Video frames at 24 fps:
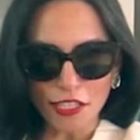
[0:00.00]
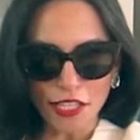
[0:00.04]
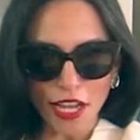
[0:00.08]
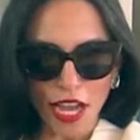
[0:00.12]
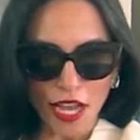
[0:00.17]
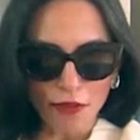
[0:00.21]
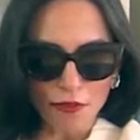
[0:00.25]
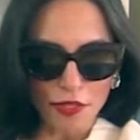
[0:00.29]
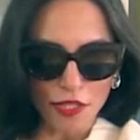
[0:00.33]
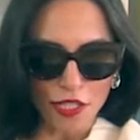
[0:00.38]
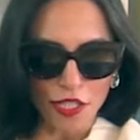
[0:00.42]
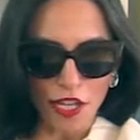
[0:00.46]

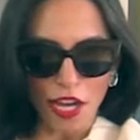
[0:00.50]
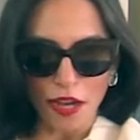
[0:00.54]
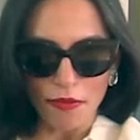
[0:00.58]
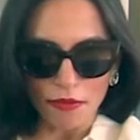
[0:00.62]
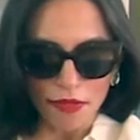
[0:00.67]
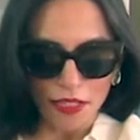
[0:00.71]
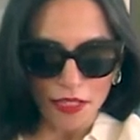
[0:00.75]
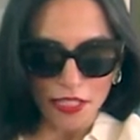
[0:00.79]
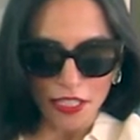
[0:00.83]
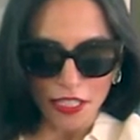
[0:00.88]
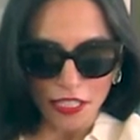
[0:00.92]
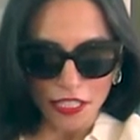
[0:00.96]
time you
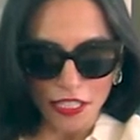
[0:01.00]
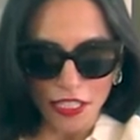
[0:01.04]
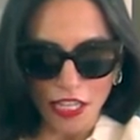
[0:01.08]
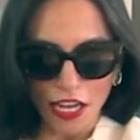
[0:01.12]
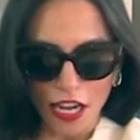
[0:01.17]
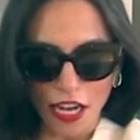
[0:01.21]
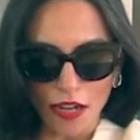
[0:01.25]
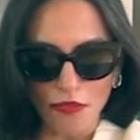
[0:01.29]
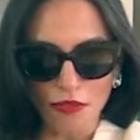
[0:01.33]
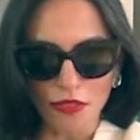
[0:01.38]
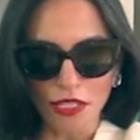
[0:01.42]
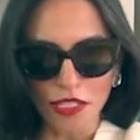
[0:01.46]
come
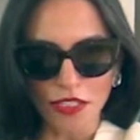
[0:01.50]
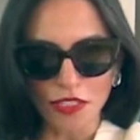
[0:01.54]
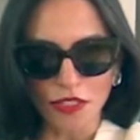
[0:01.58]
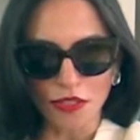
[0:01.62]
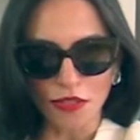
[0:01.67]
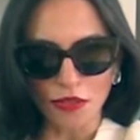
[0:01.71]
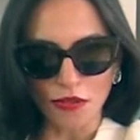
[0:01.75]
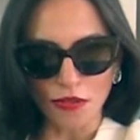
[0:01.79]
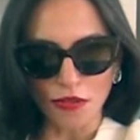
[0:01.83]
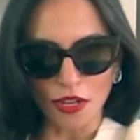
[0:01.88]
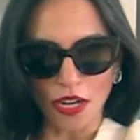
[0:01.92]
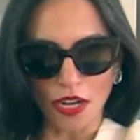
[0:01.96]

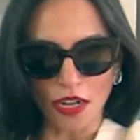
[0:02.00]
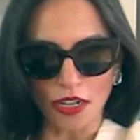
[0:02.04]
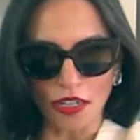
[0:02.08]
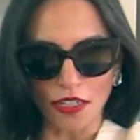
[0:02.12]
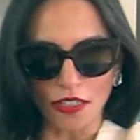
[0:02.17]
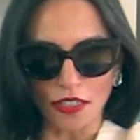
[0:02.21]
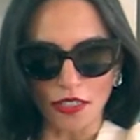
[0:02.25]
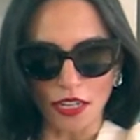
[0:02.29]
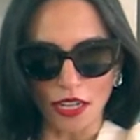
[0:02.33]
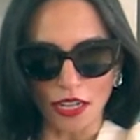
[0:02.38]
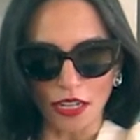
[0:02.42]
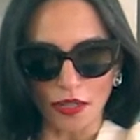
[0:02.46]
into
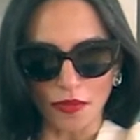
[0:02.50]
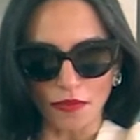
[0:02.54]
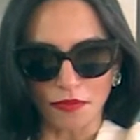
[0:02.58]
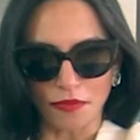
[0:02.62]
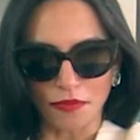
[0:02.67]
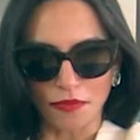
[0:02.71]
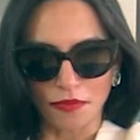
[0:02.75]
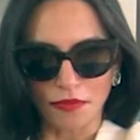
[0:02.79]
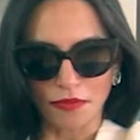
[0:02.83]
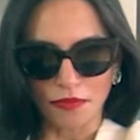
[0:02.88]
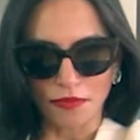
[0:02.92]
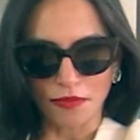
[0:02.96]
our,
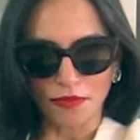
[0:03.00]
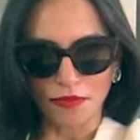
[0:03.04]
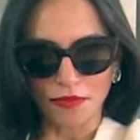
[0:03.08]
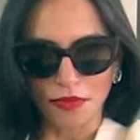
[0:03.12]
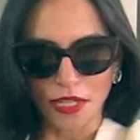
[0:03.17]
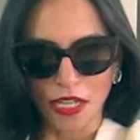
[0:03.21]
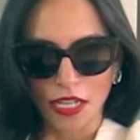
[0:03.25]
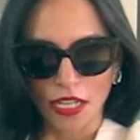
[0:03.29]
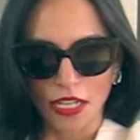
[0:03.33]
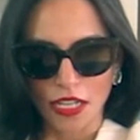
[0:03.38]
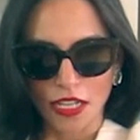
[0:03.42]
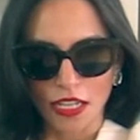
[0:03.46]

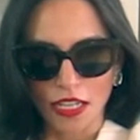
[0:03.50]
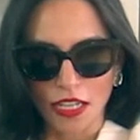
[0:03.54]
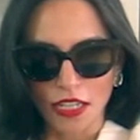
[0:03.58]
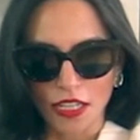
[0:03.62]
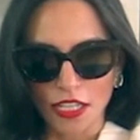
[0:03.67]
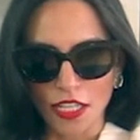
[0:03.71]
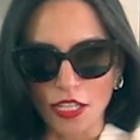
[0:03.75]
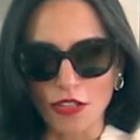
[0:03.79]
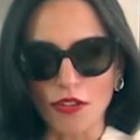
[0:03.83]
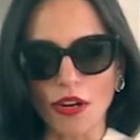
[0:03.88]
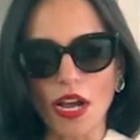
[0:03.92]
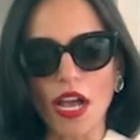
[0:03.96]

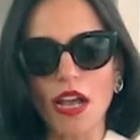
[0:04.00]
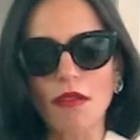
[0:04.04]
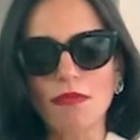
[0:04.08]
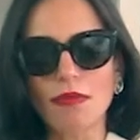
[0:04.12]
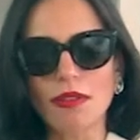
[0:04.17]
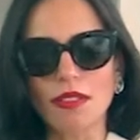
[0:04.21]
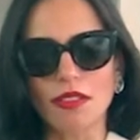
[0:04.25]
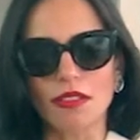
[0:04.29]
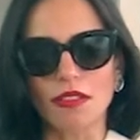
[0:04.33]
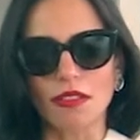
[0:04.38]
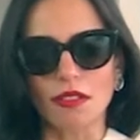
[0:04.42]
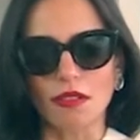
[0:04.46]

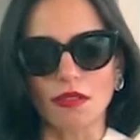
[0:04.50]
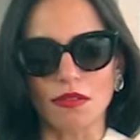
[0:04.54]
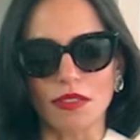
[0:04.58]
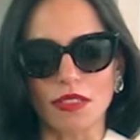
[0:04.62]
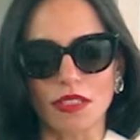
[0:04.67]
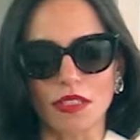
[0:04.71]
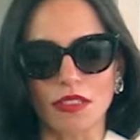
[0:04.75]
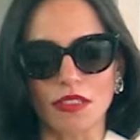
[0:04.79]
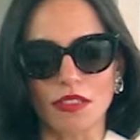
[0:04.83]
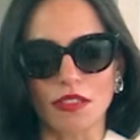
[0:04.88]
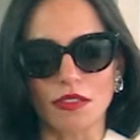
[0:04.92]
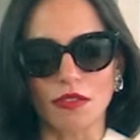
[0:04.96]

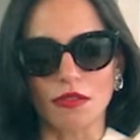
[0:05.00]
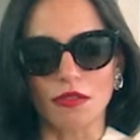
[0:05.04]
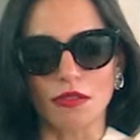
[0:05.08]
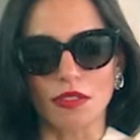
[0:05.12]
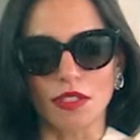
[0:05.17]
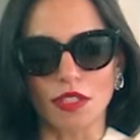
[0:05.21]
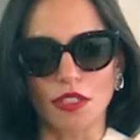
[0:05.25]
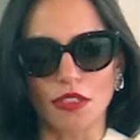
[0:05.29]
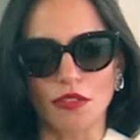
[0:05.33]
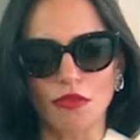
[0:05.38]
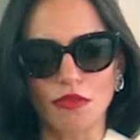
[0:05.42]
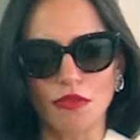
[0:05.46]
episodes and
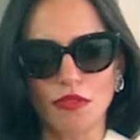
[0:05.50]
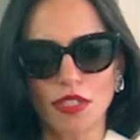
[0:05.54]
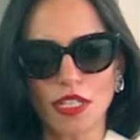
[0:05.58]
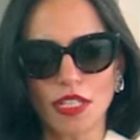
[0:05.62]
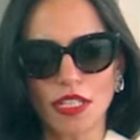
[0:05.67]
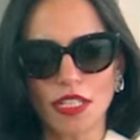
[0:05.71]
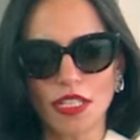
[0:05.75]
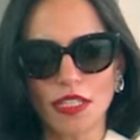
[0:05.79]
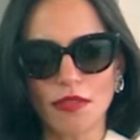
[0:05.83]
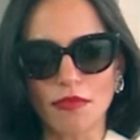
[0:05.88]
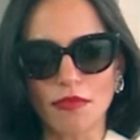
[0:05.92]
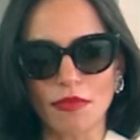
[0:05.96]
studio, you
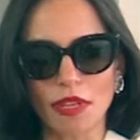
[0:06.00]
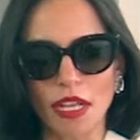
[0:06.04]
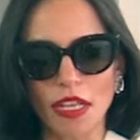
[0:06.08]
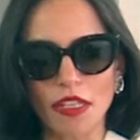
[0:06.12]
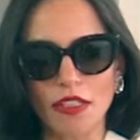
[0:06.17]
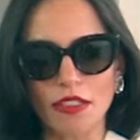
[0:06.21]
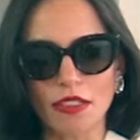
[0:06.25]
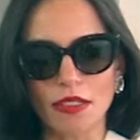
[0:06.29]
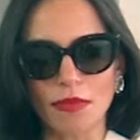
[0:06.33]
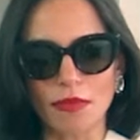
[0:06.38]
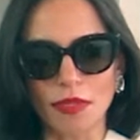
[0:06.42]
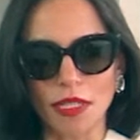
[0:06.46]
really
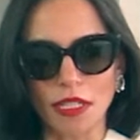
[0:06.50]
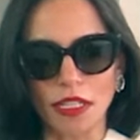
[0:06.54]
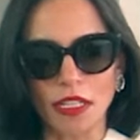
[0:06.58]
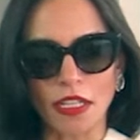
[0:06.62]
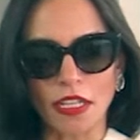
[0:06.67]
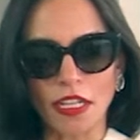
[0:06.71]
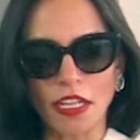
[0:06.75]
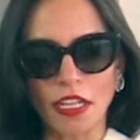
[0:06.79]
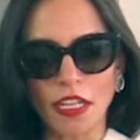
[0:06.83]
amaze me.